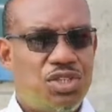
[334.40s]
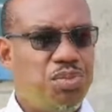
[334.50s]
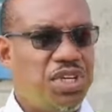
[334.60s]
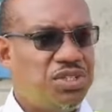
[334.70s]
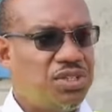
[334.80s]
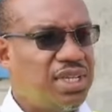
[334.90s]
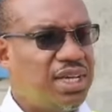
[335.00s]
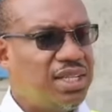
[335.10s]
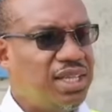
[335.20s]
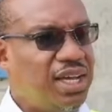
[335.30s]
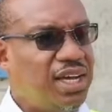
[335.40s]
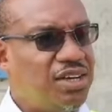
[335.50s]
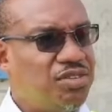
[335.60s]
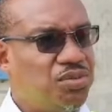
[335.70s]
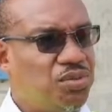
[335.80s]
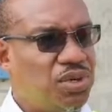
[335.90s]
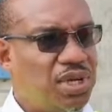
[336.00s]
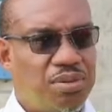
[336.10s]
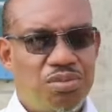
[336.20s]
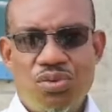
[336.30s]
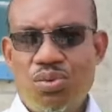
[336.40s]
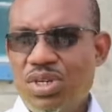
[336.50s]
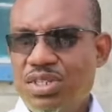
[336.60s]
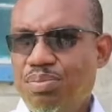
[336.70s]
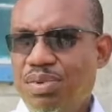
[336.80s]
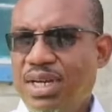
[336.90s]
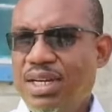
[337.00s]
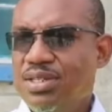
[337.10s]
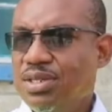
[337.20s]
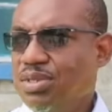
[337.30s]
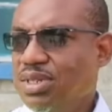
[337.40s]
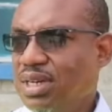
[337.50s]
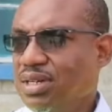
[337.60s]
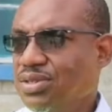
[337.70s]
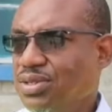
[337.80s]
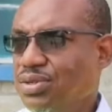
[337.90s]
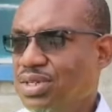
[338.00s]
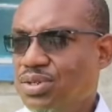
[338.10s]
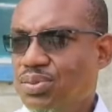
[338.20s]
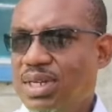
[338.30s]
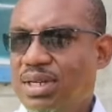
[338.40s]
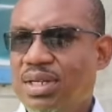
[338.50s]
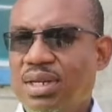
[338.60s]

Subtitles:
to make sure that they have water supply in terms of tanker storage as well.